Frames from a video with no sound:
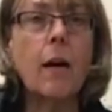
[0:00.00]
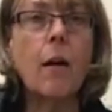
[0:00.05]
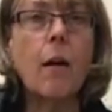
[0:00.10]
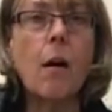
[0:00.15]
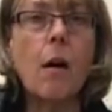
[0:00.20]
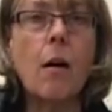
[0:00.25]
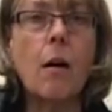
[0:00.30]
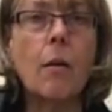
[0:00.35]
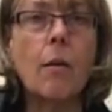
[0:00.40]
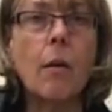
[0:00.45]

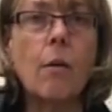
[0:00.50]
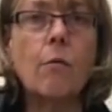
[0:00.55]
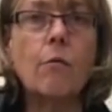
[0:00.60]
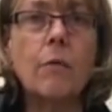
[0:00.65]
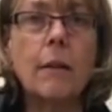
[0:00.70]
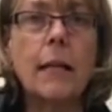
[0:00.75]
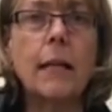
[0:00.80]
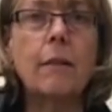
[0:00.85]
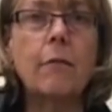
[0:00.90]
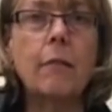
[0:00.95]
But no, they
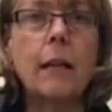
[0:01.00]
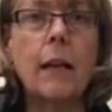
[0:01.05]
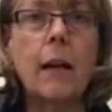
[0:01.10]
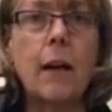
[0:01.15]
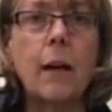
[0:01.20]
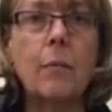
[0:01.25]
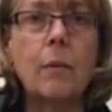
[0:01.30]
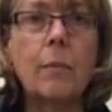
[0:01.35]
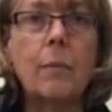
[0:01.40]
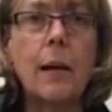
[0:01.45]
are a
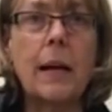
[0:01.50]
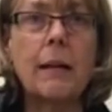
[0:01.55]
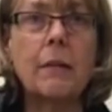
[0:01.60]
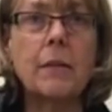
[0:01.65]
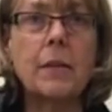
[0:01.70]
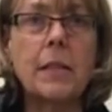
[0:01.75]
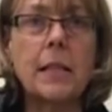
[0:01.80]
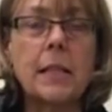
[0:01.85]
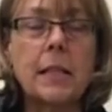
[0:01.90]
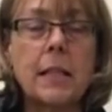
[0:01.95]
really
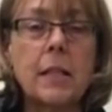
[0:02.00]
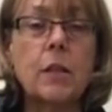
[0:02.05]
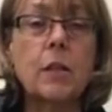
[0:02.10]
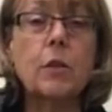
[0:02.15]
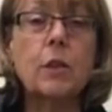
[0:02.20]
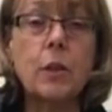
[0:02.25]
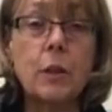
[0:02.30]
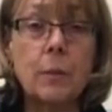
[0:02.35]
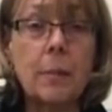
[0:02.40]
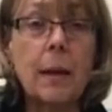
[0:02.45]
reliable
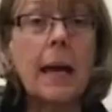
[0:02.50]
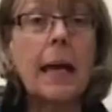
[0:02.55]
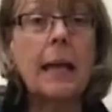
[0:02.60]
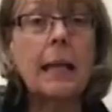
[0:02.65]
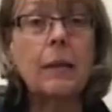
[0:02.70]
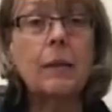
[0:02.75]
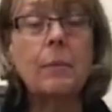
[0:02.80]
pair of scissors.